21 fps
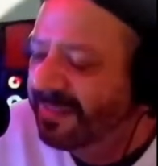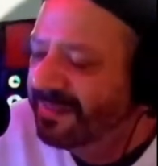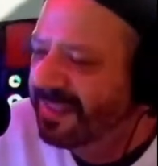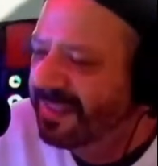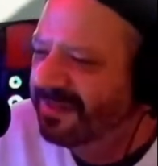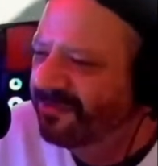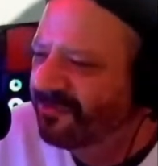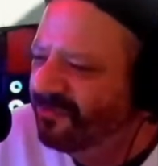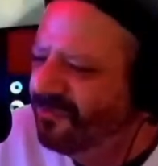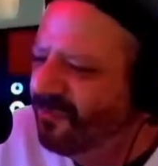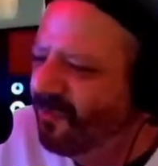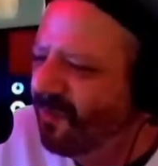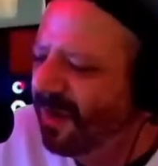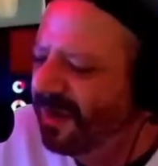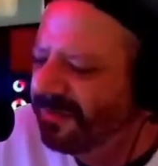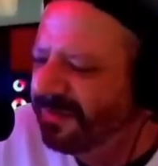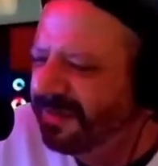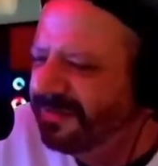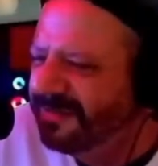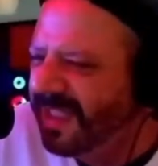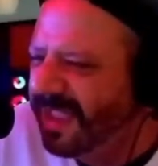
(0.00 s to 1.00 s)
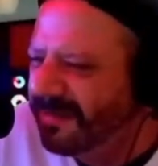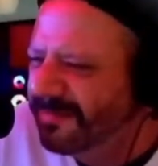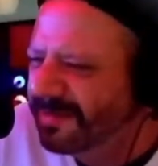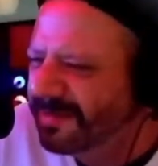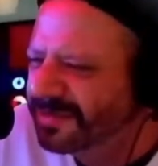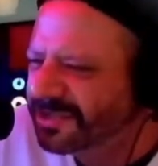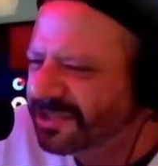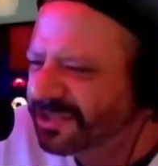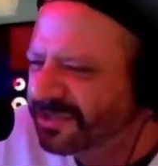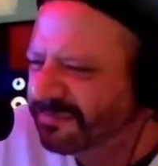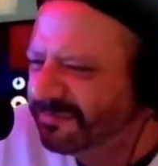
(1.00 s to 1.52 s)
And then who wanted to name
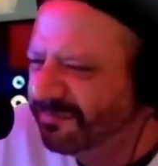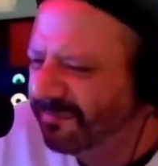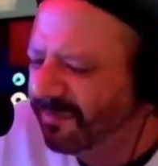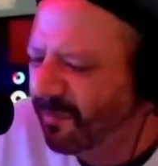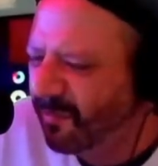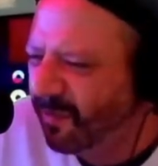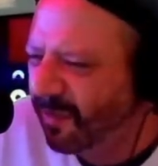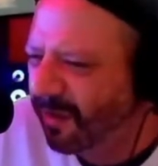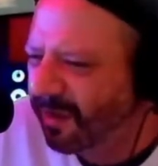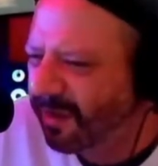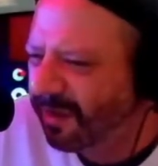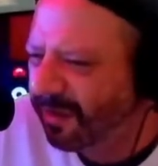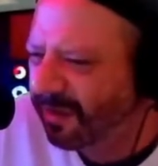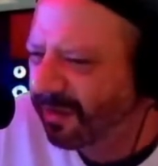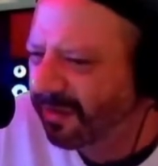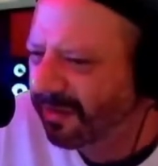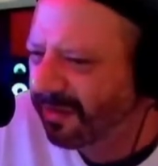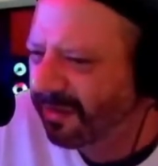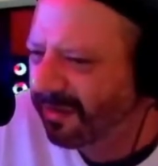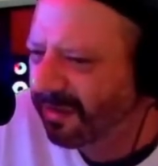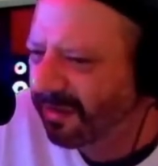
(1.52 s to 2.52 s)
it a spork?